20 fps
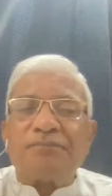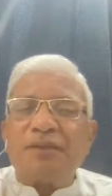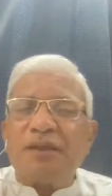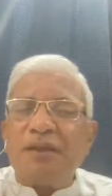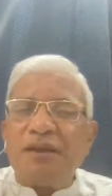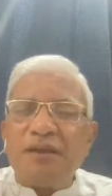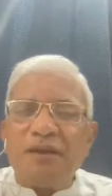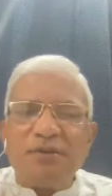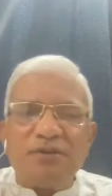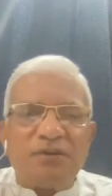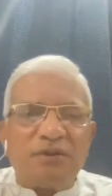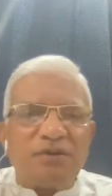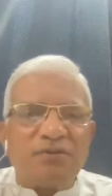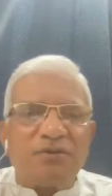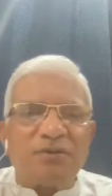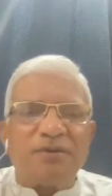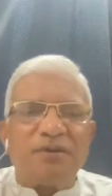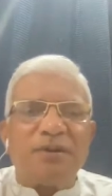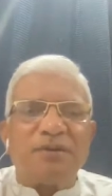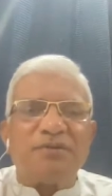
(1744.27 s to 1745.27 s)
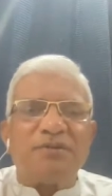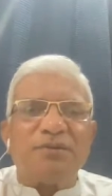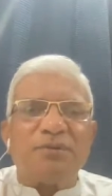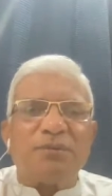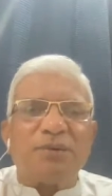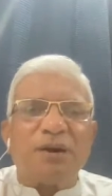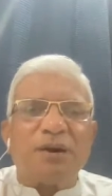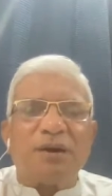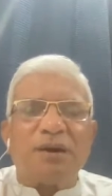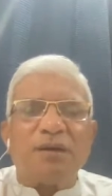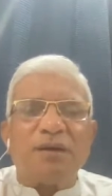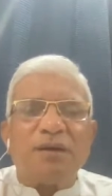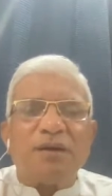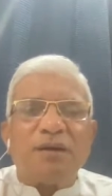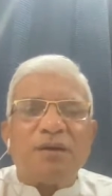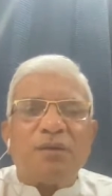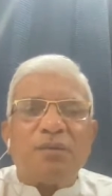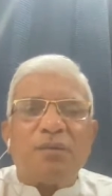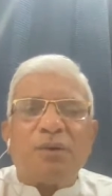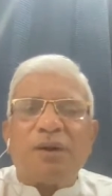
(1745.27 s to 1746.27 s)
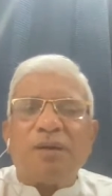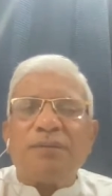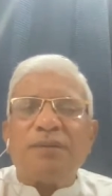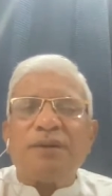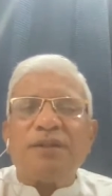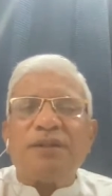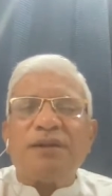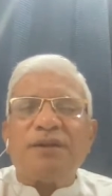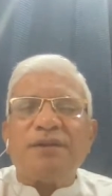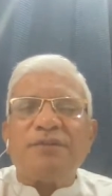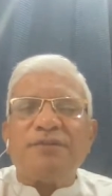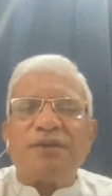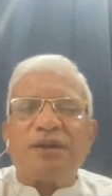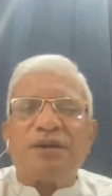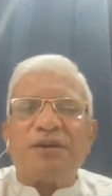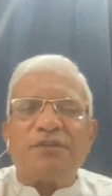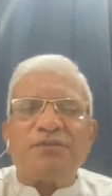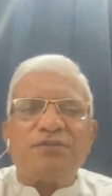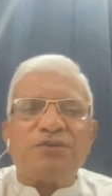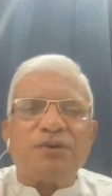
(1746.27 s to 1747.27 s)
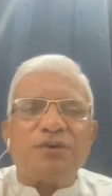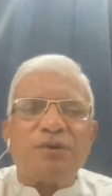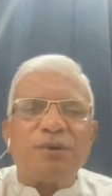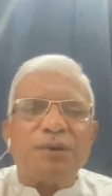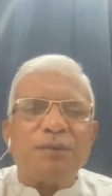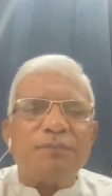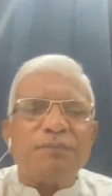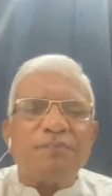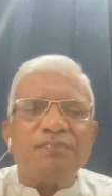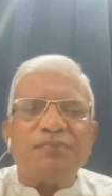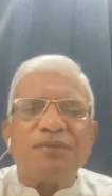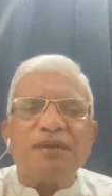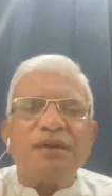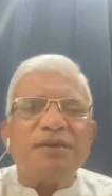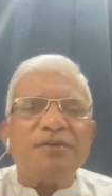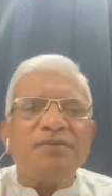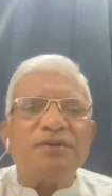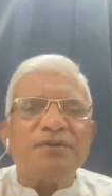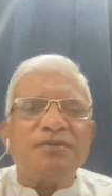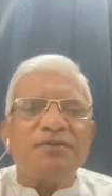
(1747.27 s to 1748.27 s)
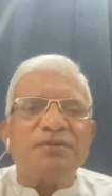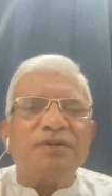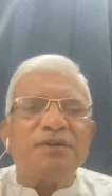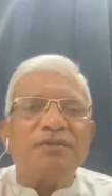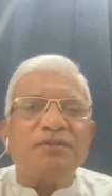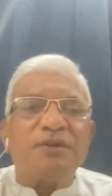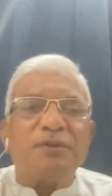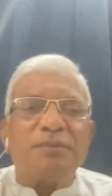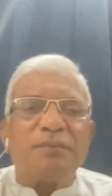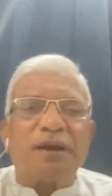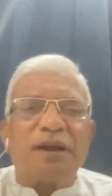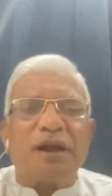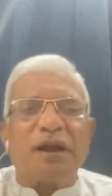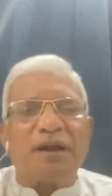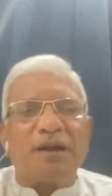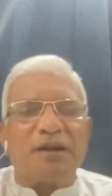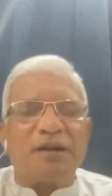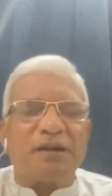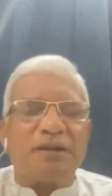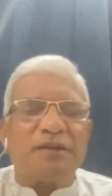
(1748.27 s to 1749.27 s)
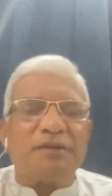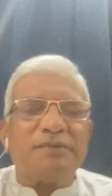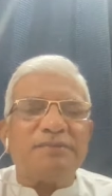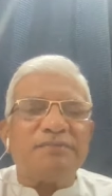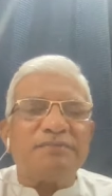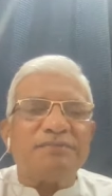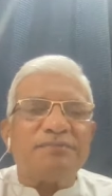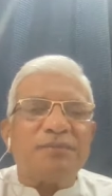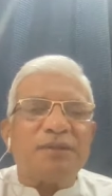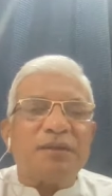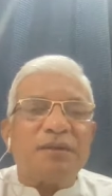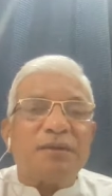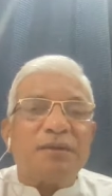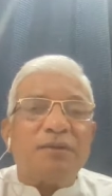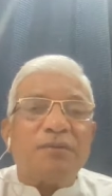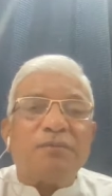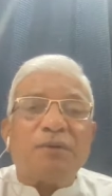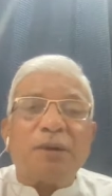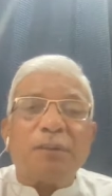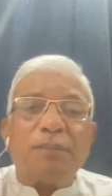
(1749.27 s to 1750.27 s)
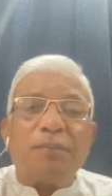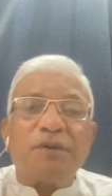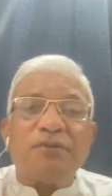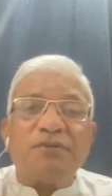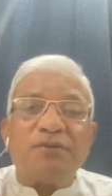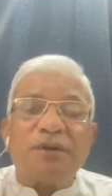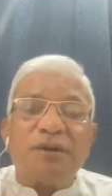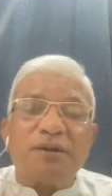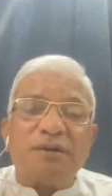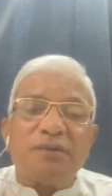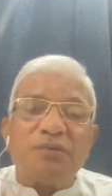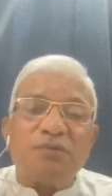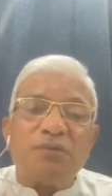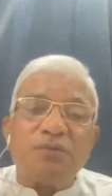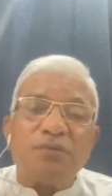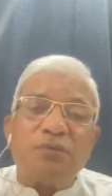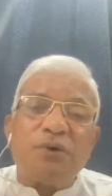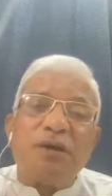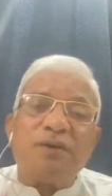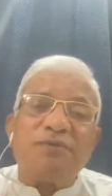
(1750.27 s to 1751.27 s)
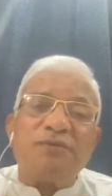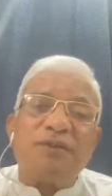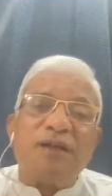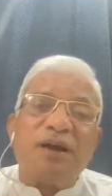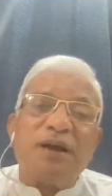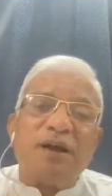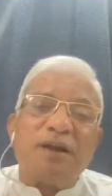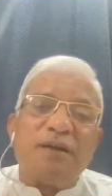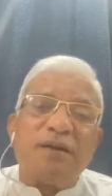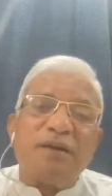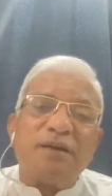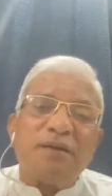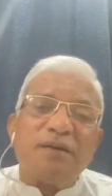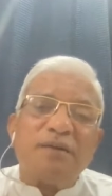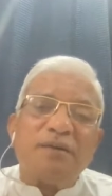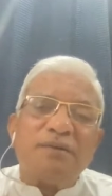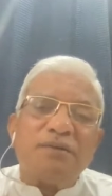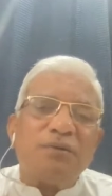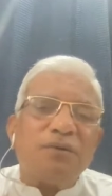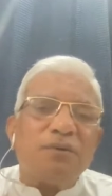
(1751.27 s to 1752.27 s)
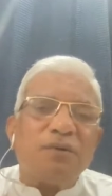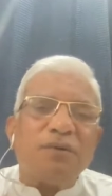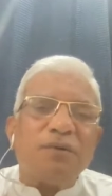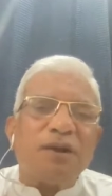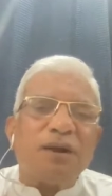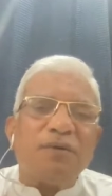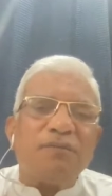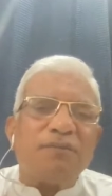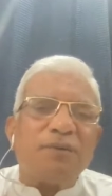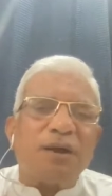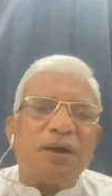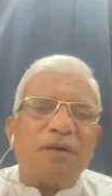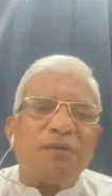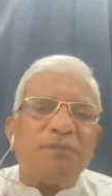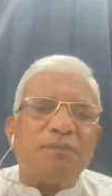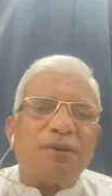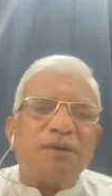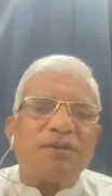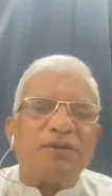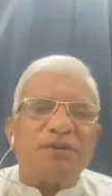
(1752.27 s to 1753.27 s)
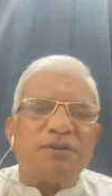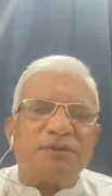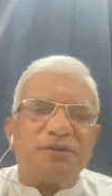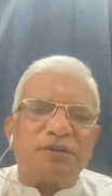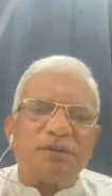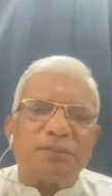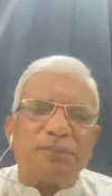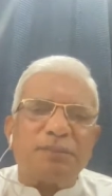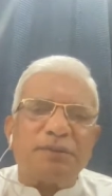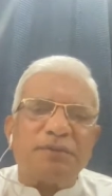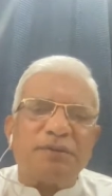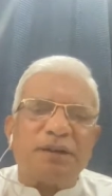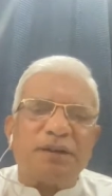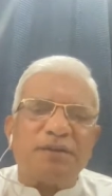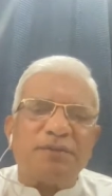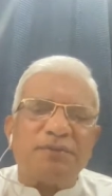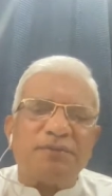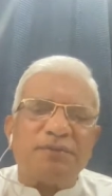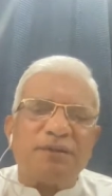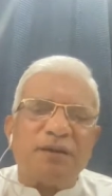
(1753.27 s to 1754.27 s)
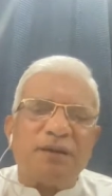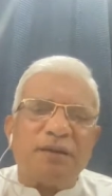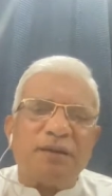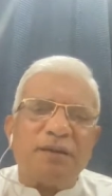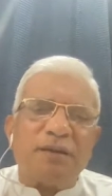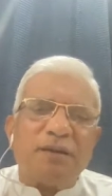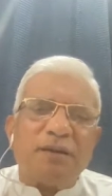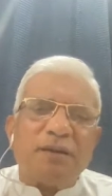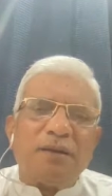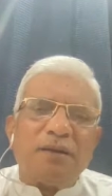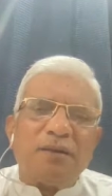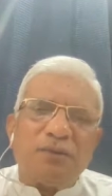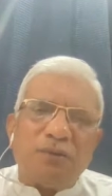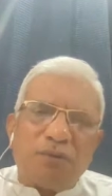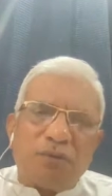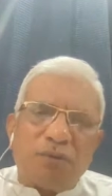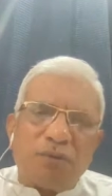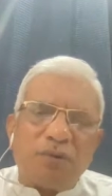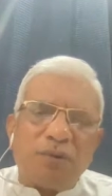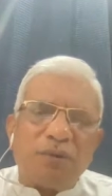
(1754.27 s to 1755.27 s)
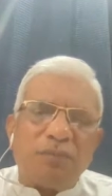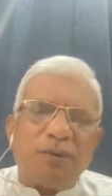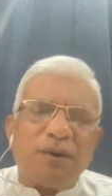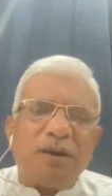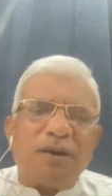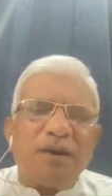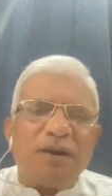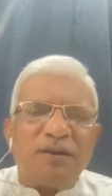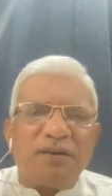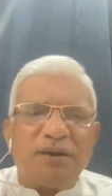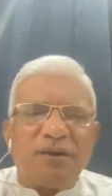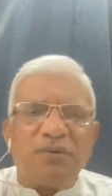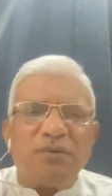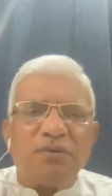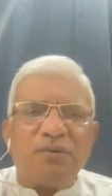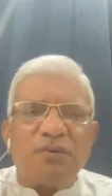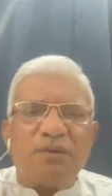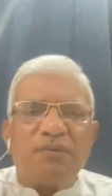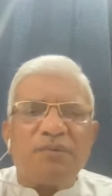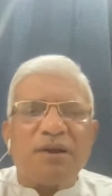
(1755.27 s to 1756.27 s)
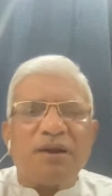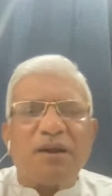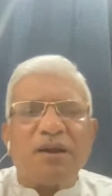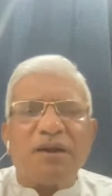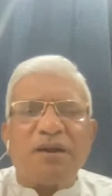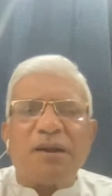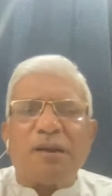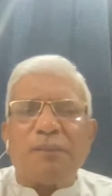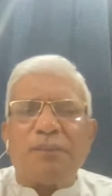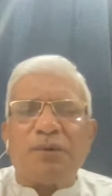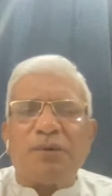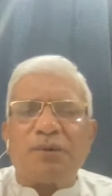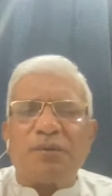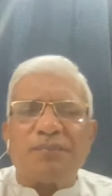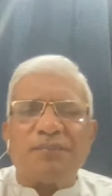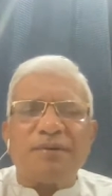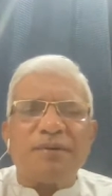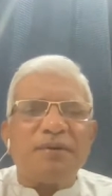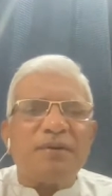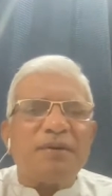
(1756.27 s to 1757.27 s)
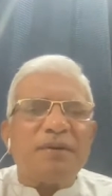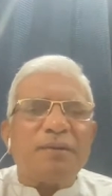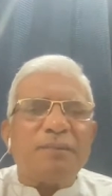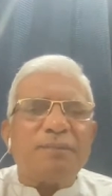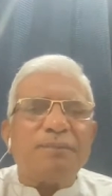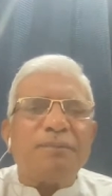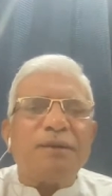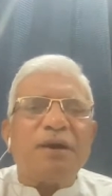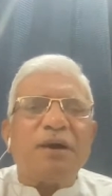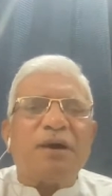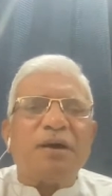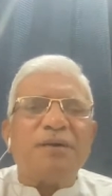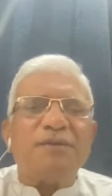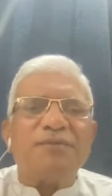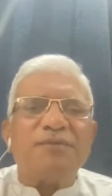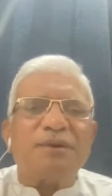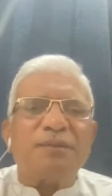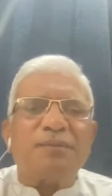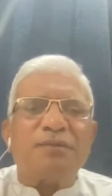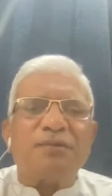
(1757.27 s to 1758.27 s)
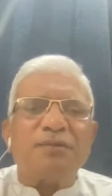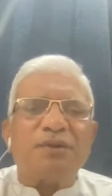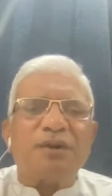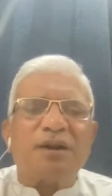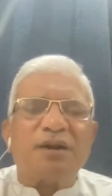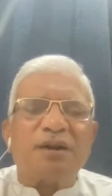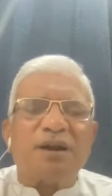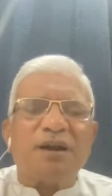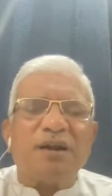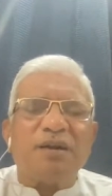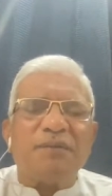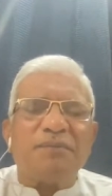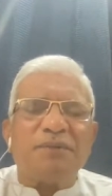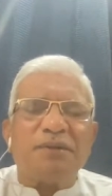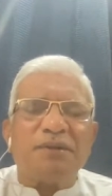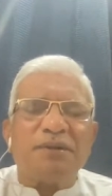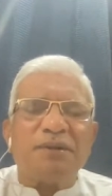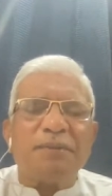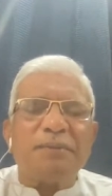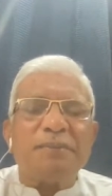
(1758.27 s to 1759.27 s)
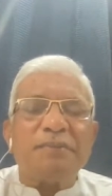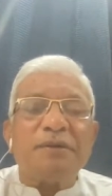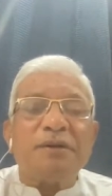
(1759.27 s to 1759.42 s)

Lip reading: he just does the work, whatever that is entrusted to him, he just does it mechanically. For a person who does that, you don't have to have much discipline that is there. You go to the work and then do the work and come out of it. Be honest about that kind of a thing.